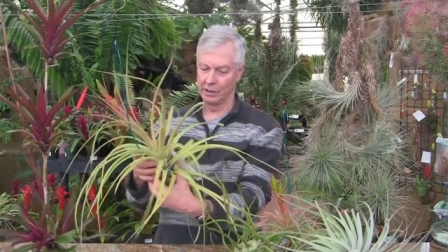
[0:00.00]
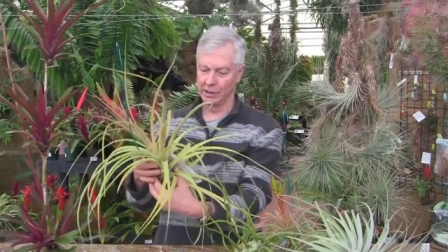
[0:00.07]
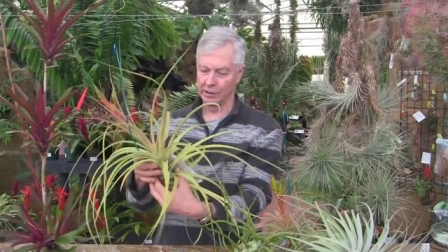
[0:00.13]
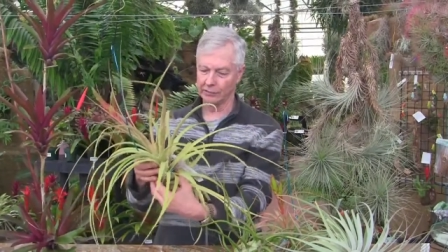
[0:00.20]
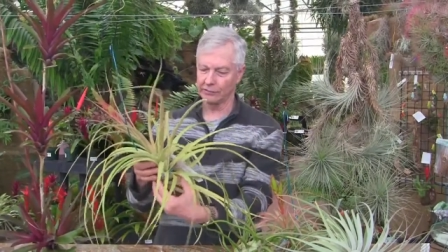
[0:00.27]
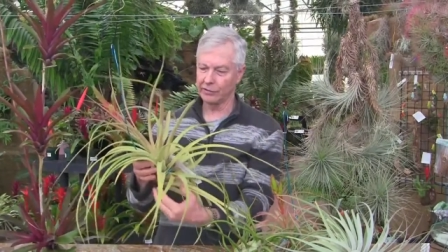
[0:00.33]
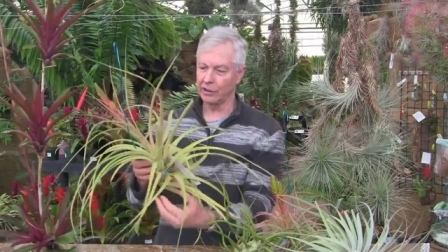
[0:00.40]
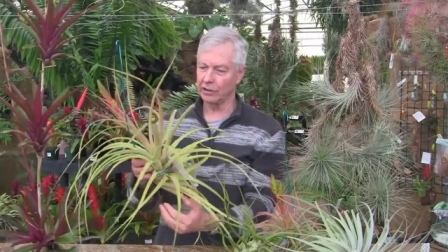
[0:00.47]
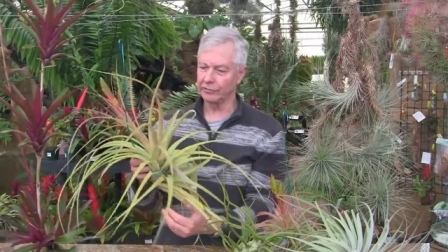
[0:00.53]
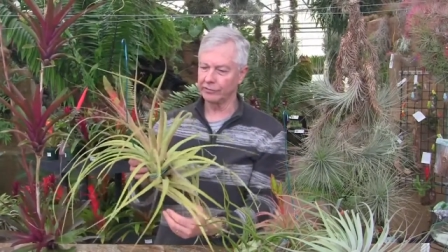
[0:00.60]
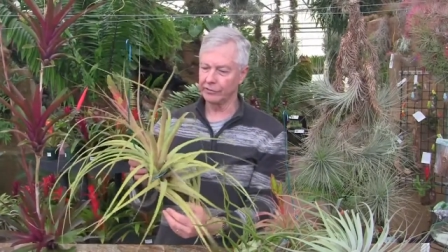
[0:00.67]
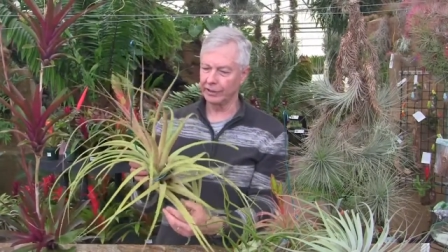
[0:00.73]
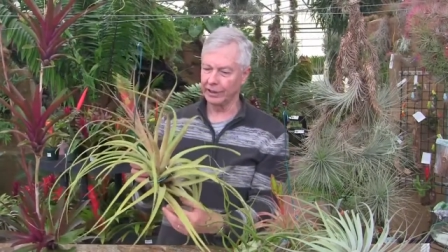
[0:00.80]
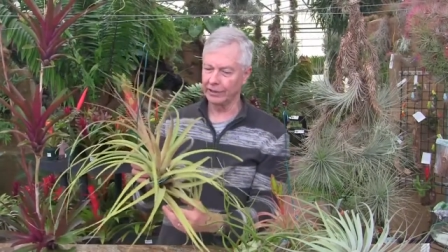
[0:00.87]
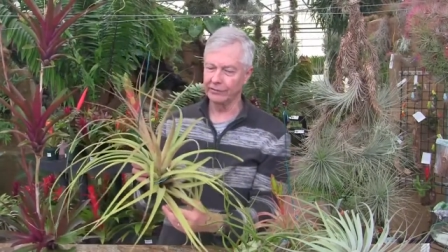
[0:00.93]
is called
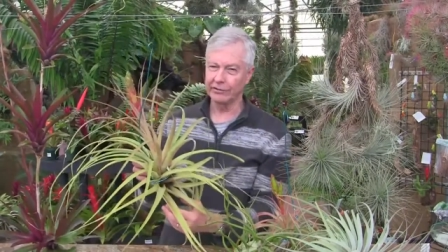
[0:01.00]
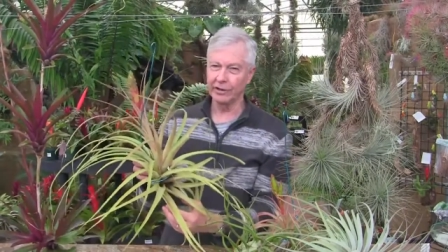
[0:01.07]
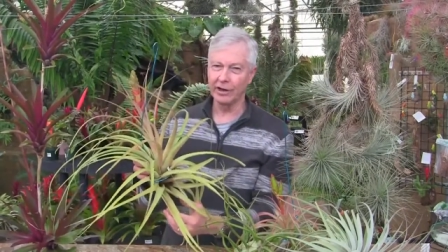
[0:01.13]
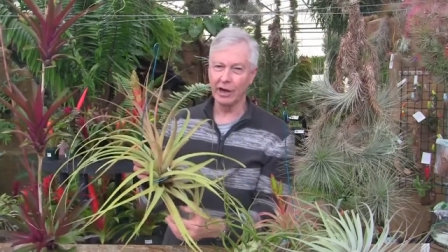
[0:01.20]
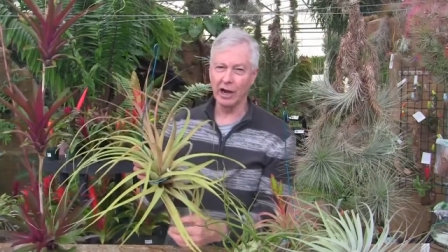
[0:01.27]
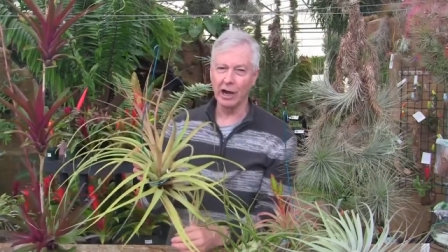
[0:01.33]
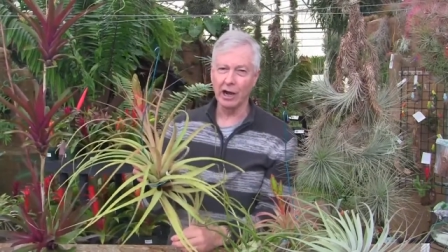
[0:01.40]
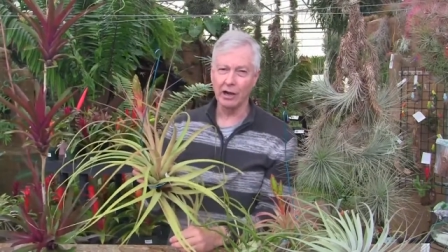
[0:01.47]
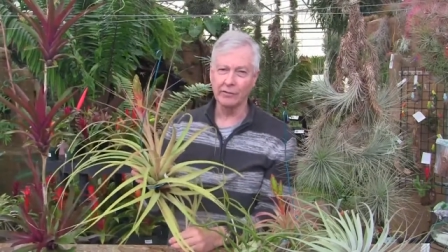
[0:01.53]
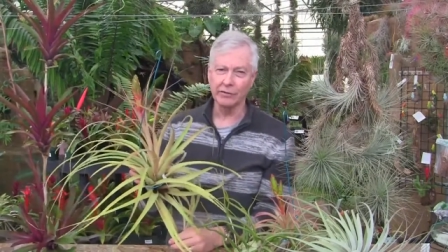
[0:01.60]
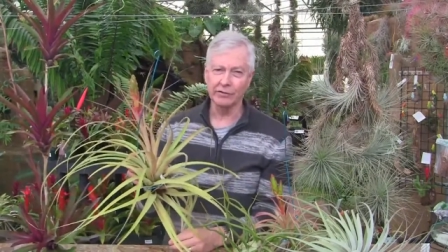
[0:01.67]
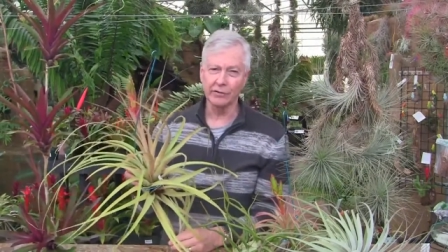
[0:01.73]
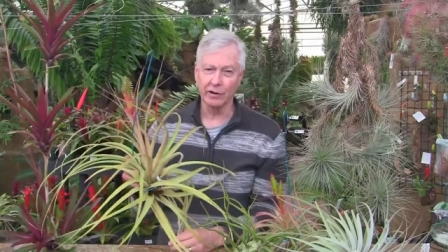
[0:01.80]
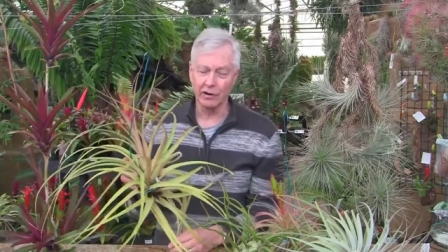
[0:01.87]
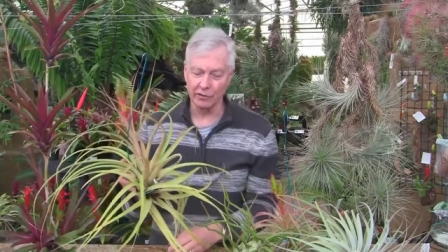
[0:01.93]
Tillandsia
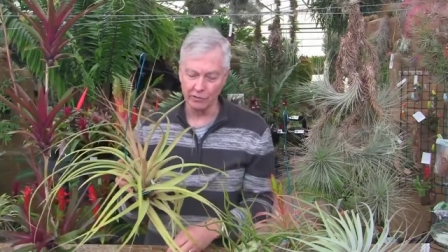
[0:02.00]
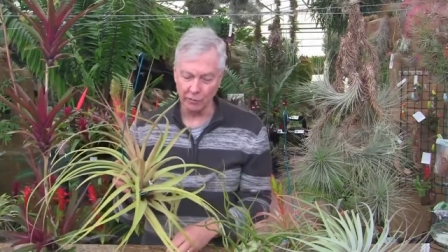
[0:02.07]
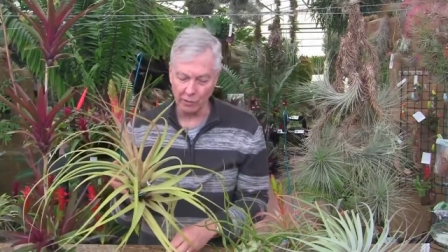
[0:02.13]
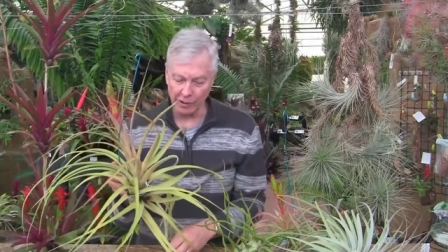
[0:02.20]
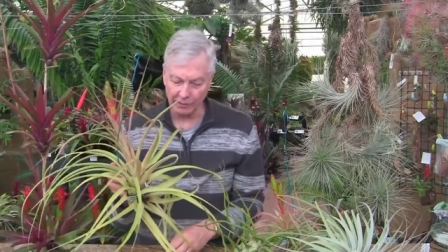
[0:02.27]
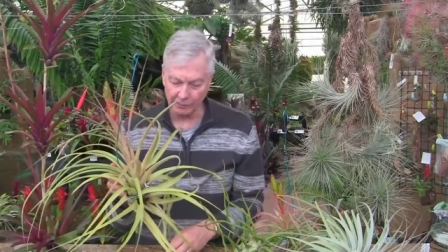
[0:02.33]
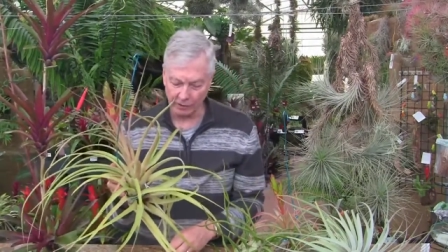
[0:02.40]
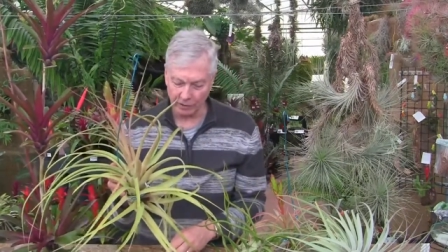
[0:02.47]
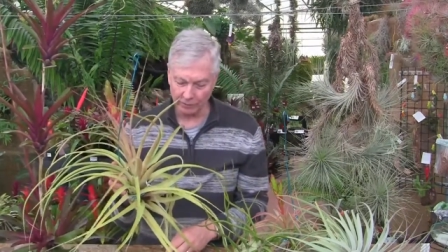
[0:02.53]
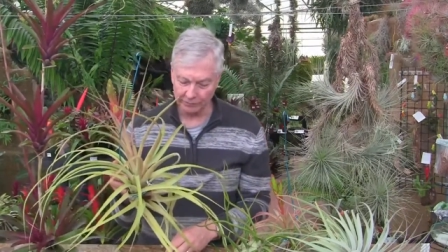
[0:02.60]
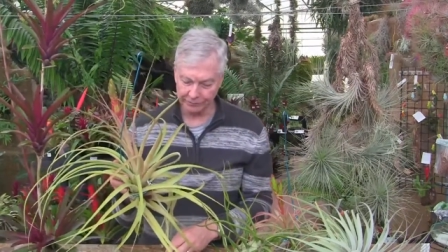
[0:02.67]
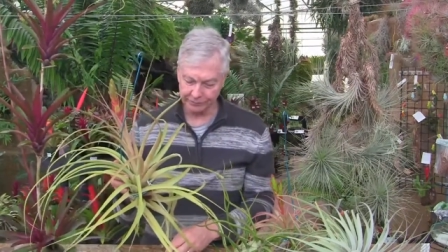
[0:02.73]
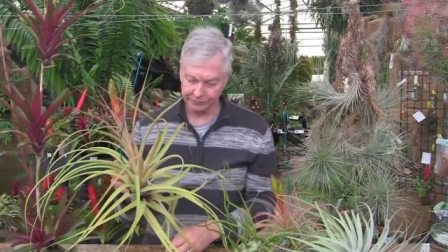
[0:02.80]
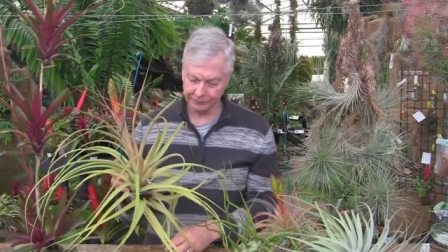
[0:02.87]
Avatar Nuevo,